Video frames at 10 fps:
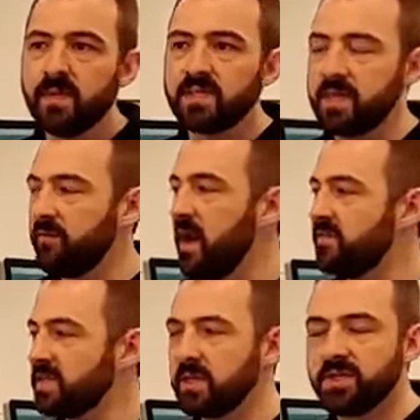
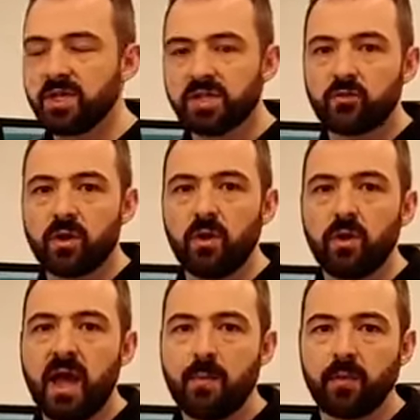C5 is an
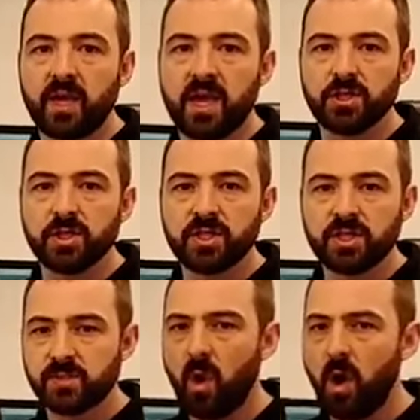industrial application,
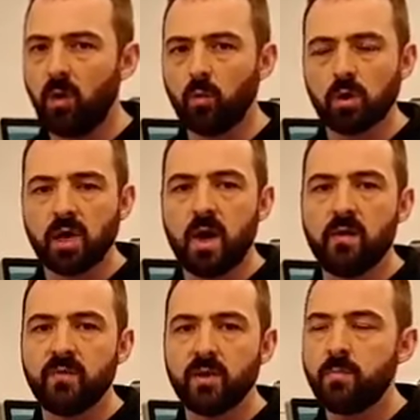small work
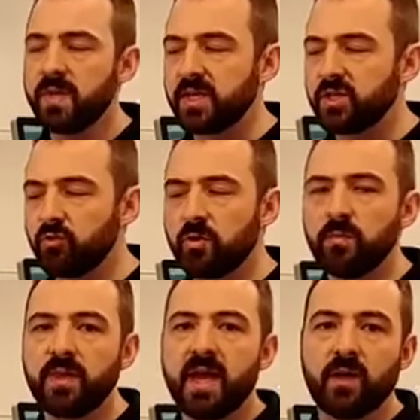envelope, but
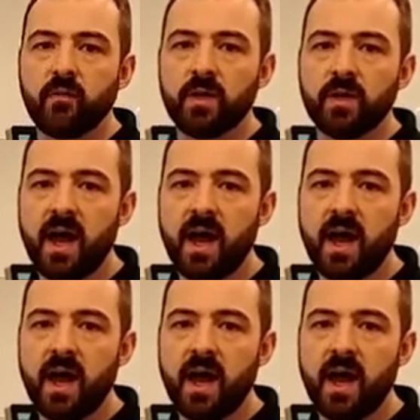extremely accurate,